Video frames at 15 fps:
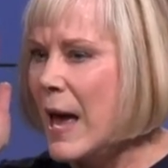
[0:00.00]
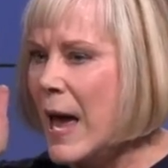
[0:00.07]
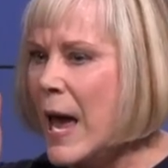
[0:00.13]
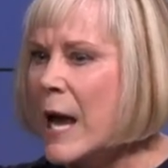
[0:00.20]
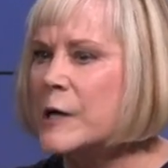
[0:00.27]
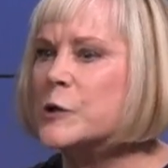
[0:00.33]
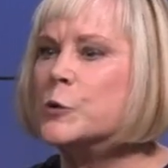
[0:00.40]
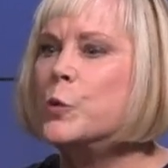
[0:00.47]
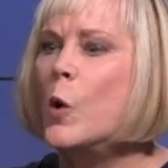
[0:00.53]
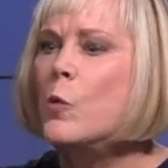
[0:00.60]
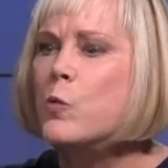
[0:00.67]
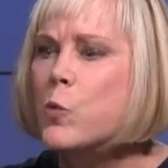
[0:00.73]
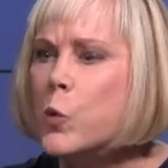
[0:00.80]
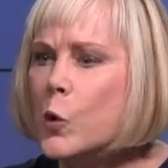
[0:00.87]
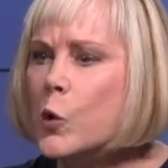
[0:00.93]
actual
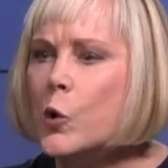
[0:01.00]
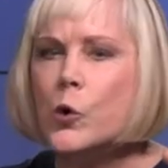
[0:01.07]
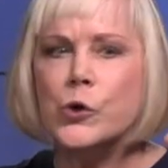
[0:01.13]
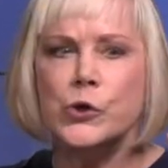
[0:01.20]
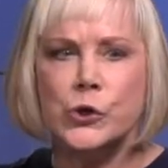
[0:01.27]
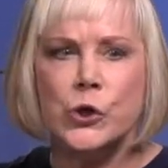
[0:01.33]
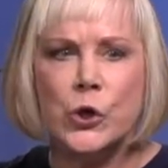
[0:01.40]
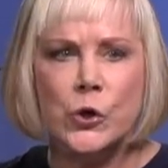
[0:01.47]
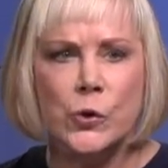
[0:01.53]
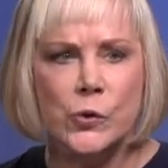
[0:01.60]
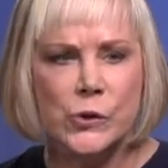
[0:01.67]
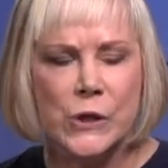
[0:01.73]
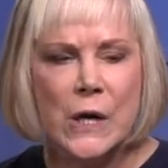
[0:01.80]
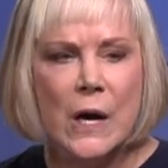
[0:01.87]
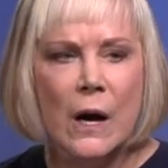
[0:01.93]
words
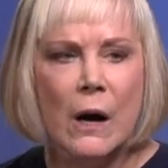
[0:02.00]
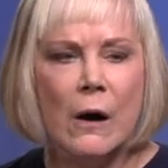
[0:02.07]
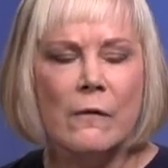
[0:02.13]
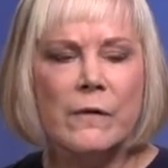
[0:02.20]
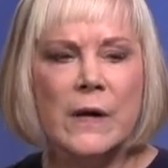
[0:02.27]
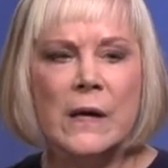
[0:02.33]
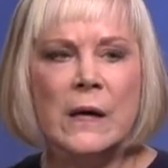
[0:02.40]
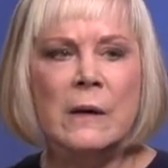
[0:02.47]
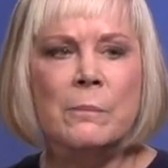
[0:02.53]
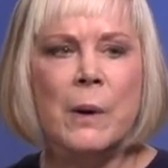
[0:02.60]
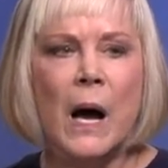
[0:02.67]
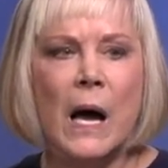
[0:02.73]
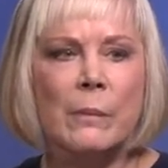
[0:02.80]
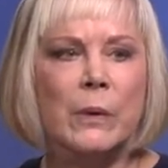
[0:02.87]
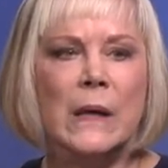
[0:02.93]
used of any
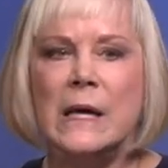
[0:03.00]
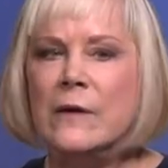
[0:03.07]
Bible,